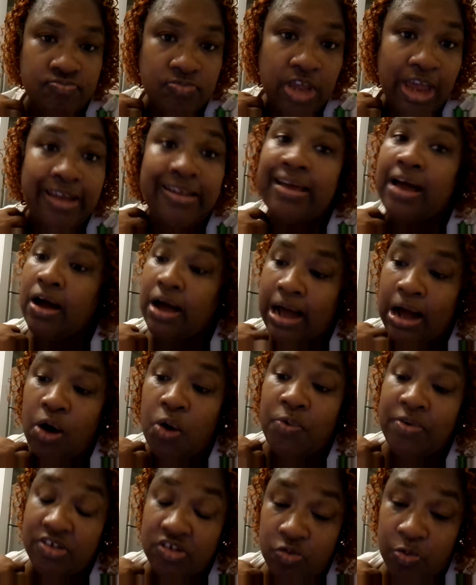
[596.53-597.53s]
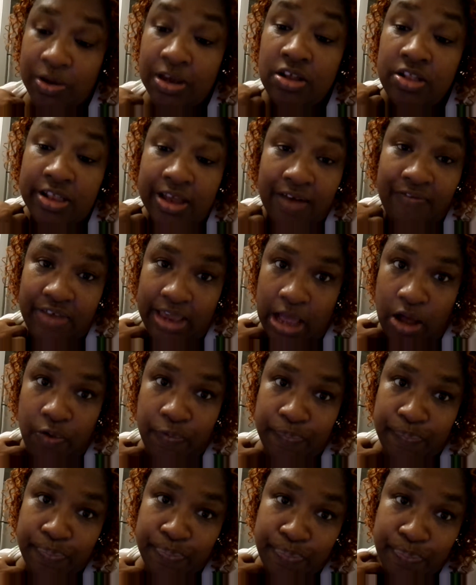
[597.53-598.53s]
And I always will love y'all,
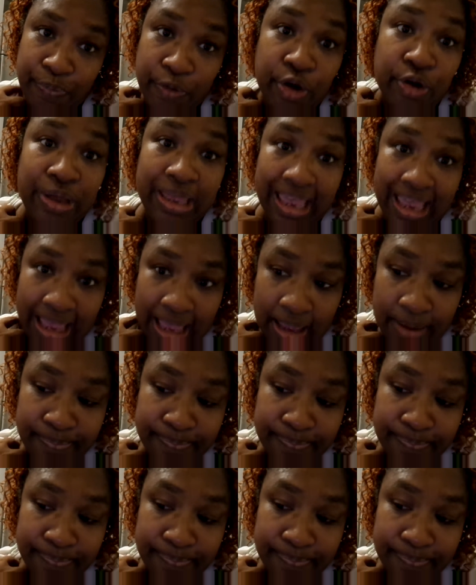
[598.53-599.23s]
okay?